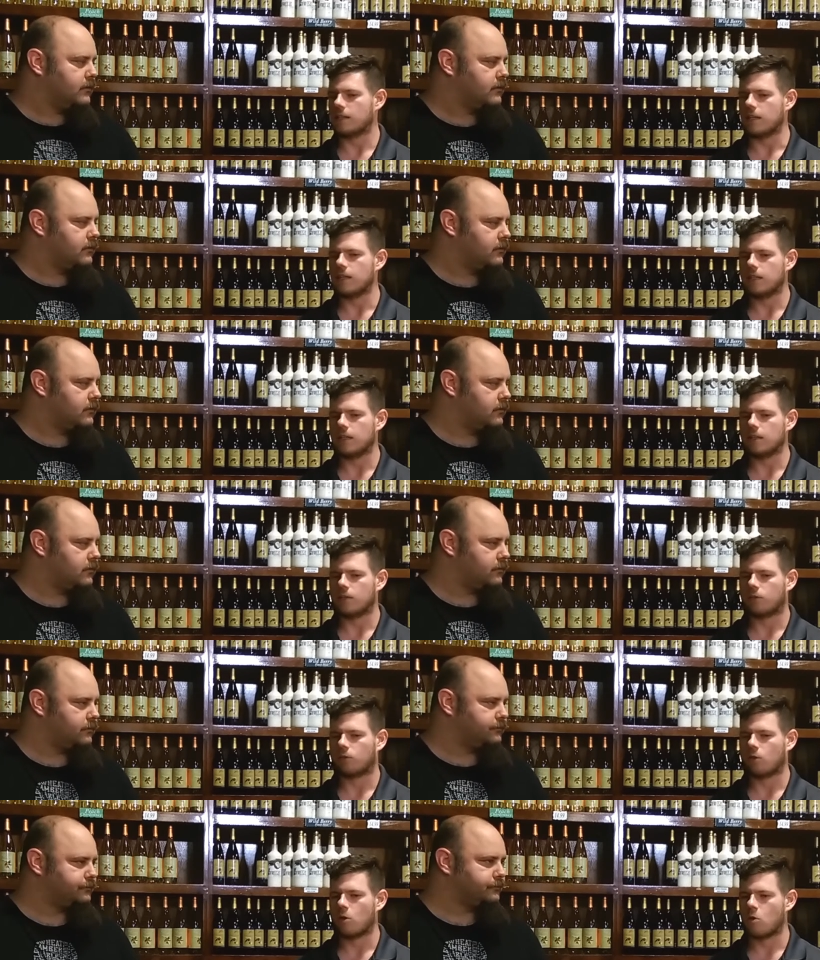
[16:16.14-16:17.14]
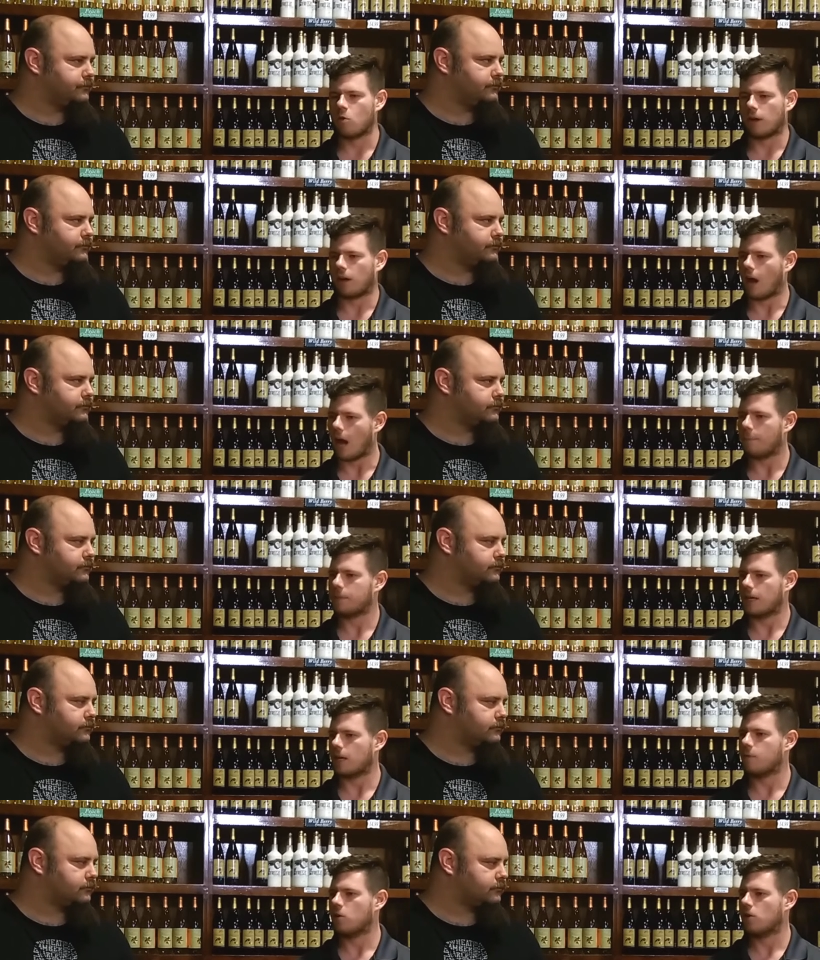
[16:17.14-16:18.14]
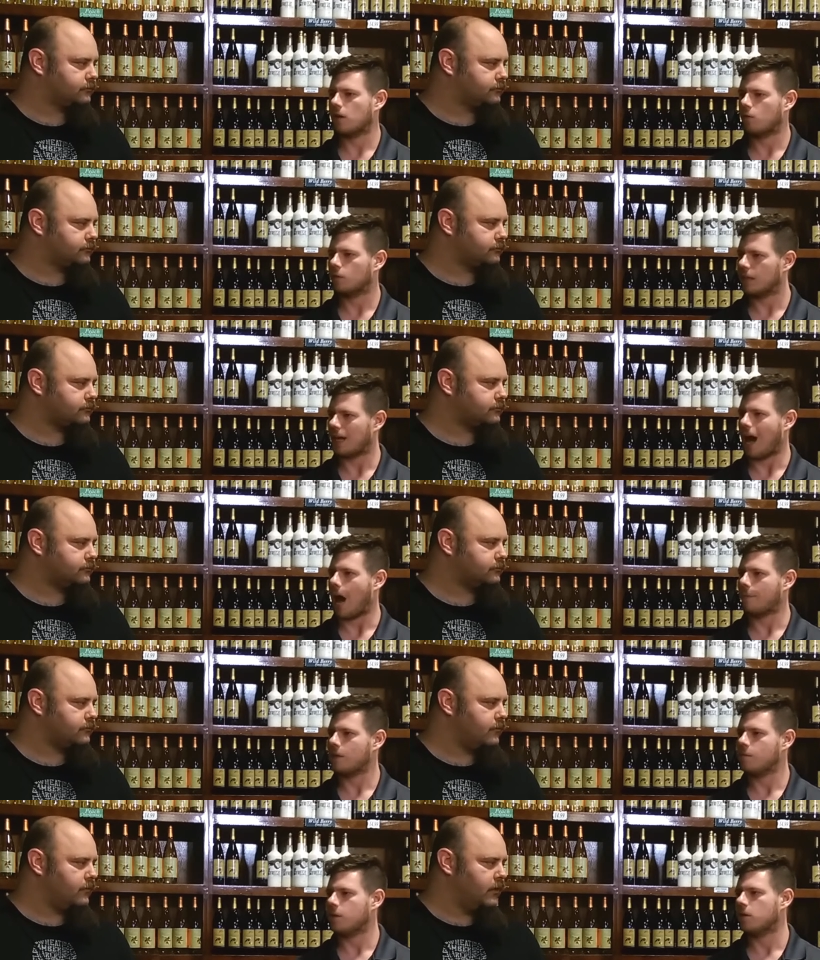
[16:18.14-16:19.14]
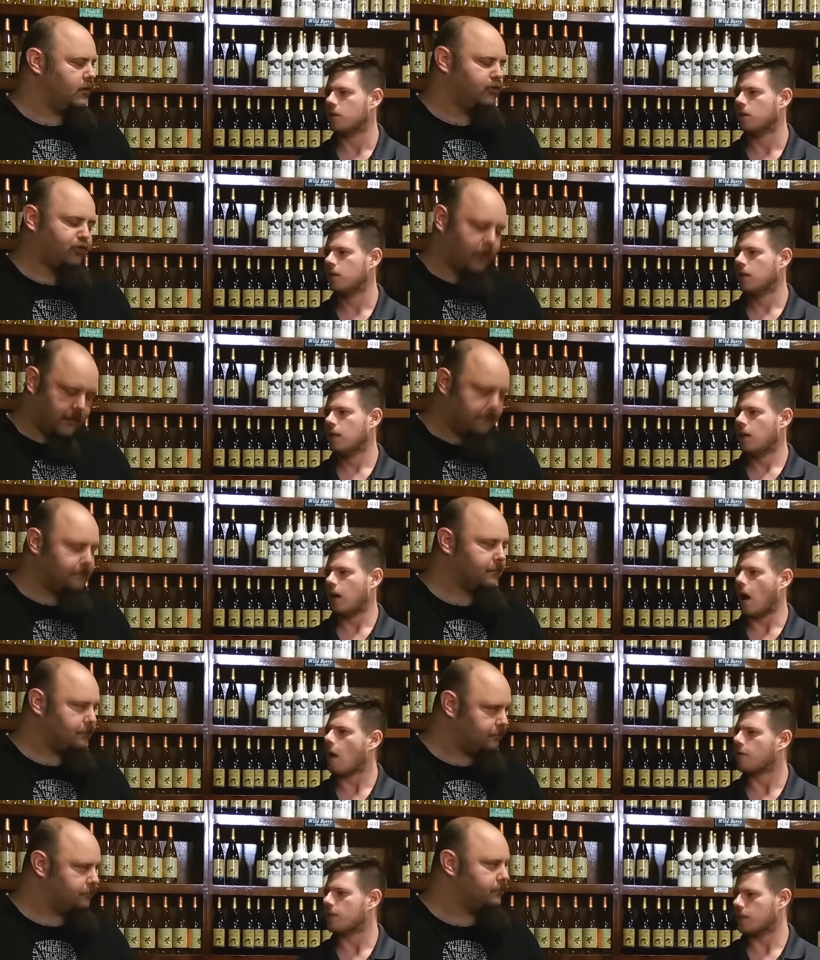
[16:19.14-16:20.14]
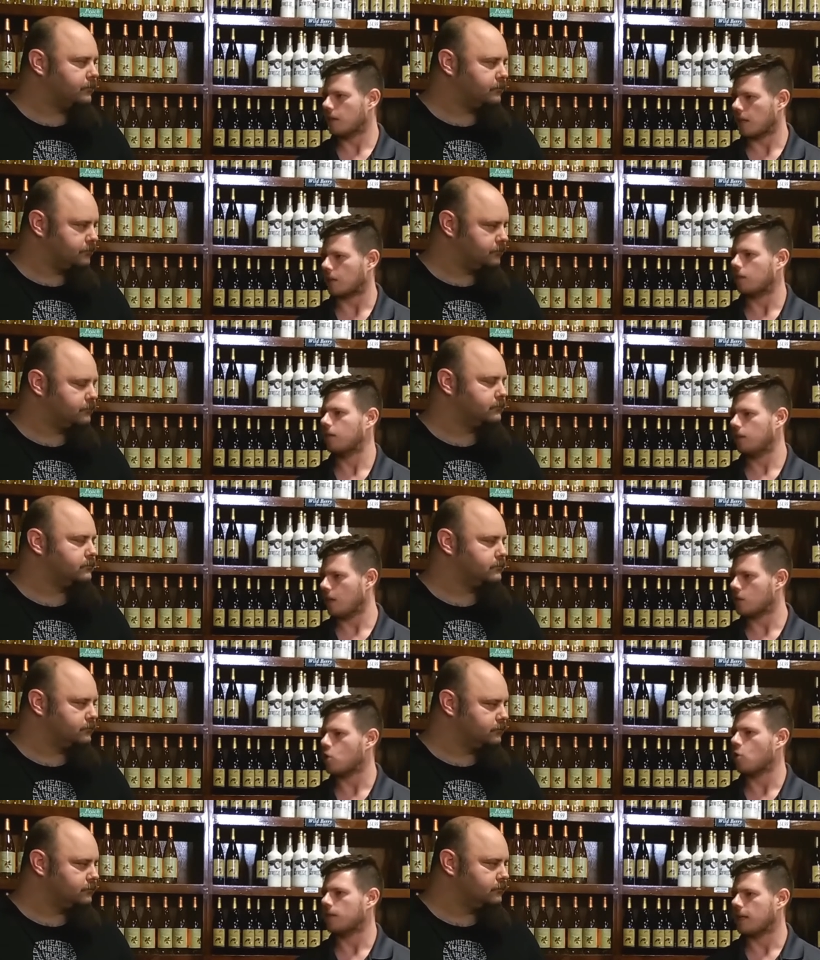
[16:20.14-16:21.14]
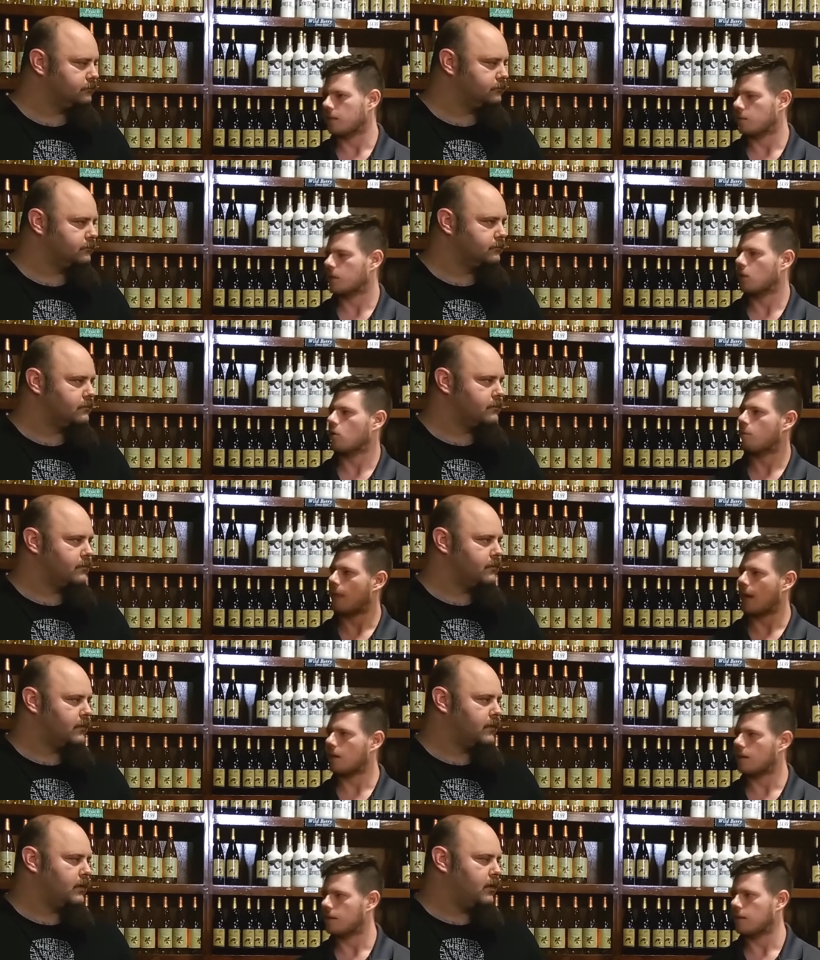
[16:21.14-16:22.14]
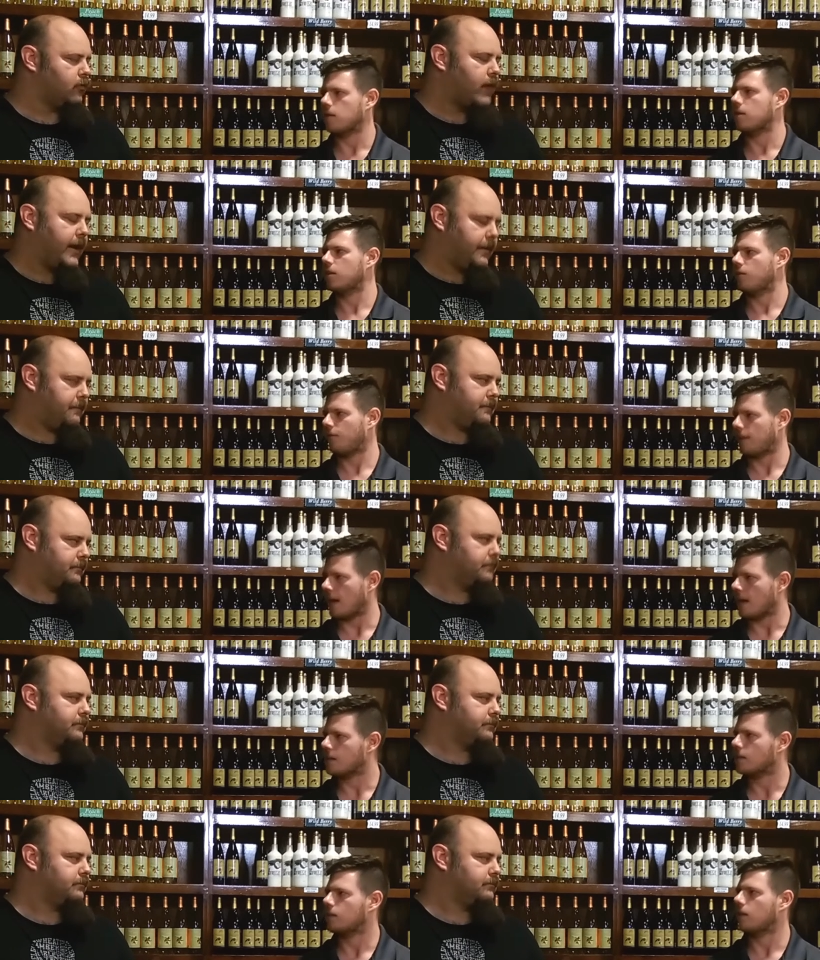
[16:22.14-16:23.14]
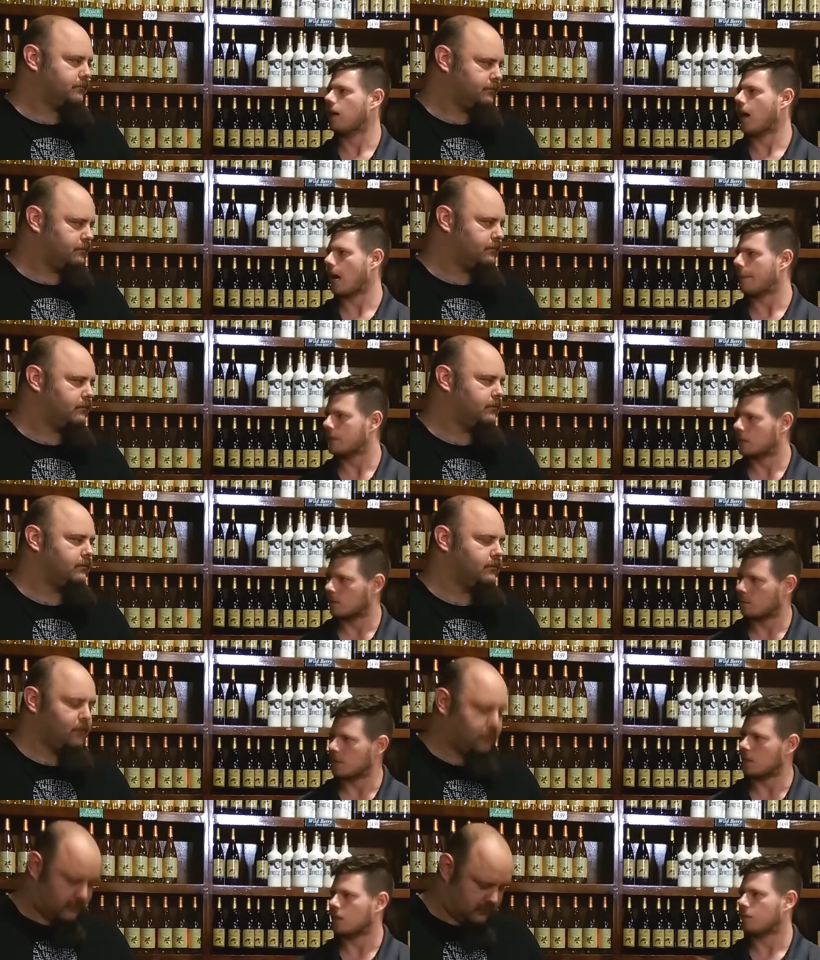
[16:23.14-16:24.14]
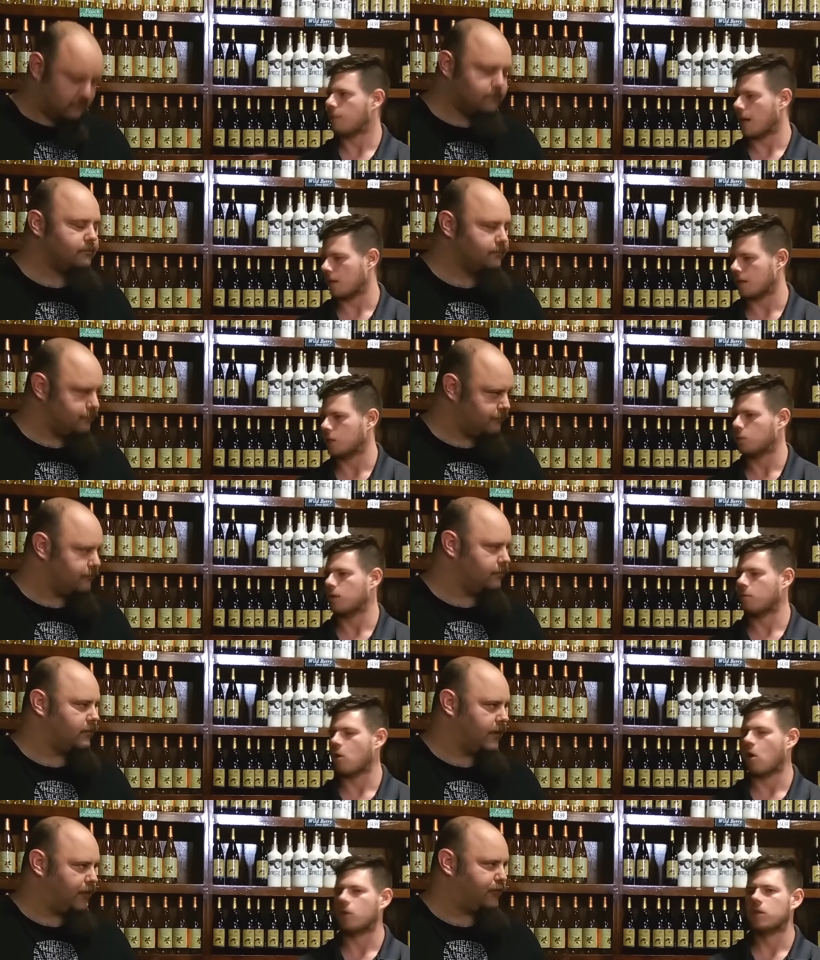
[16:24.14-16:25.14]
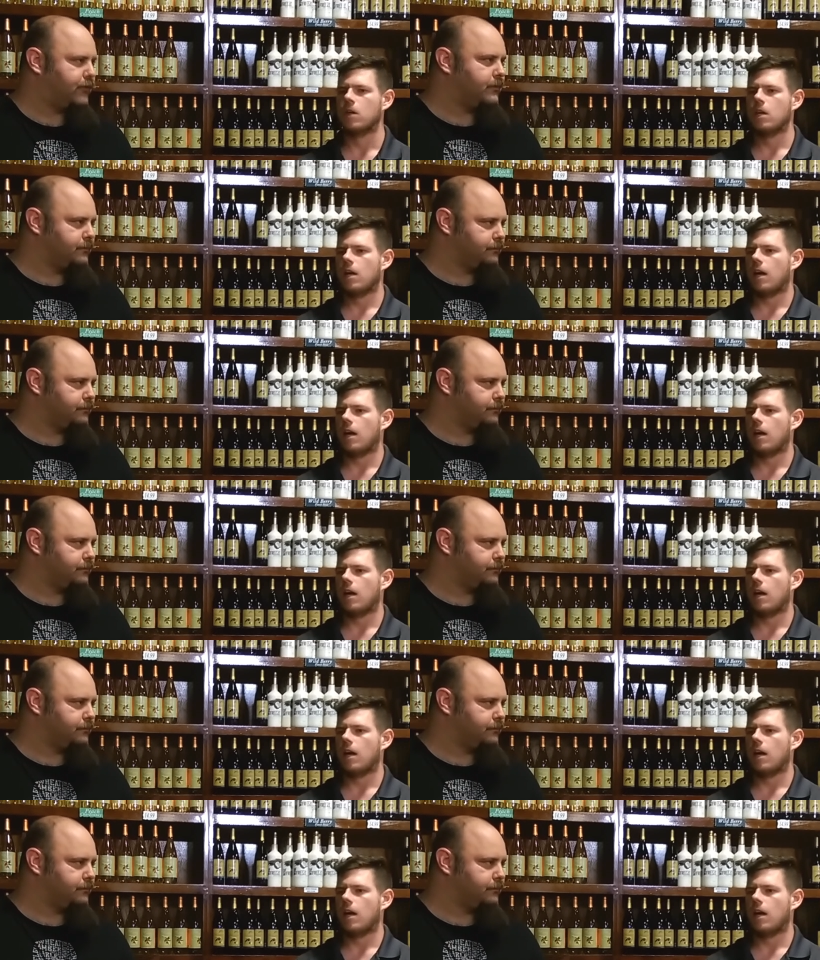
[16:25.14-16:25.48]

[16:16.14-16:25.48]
Speaker 1: it's easy to throw like hops out of beer and get a really hoppy beer. Sure. Uh, obviously, like you know it takes some skill to balance it and right. to finesse the hops to be balanced with the malt. Yes.